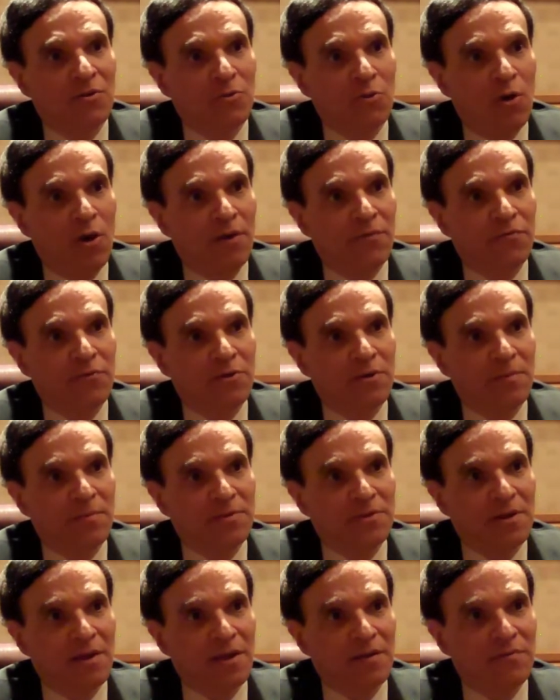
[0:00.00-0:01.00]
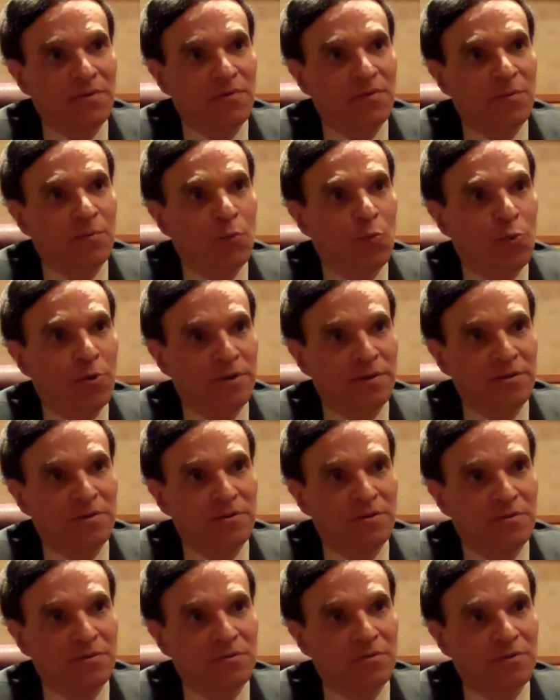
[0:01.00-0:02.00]
law firms have even more to
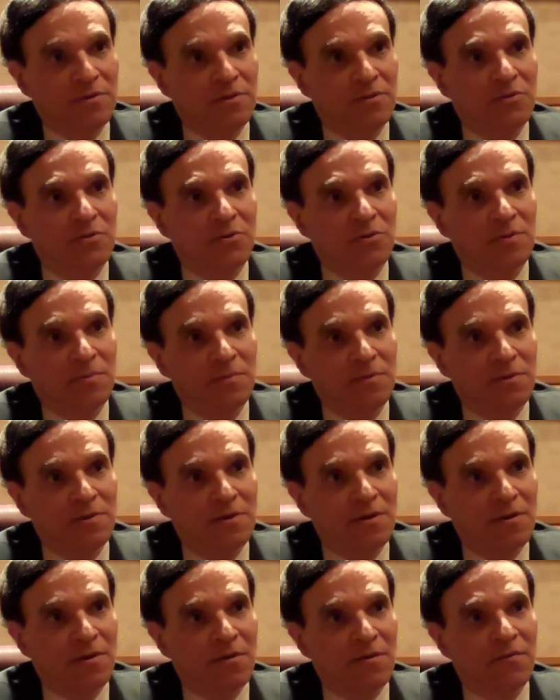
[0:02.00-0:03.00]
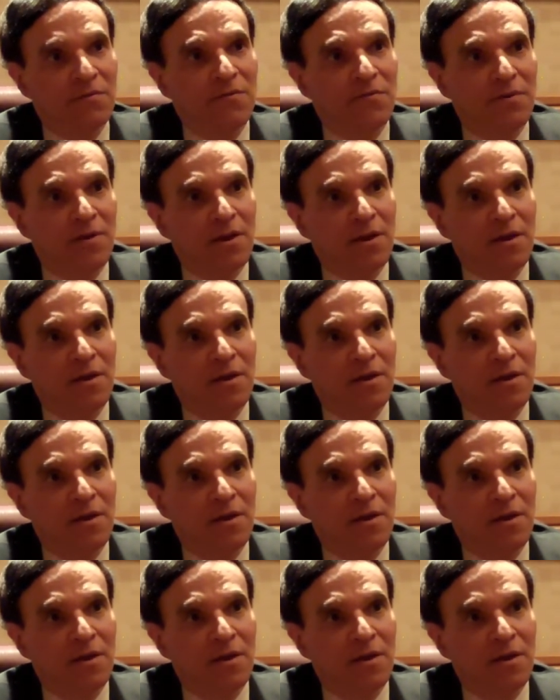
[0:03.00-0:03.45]
do in terms of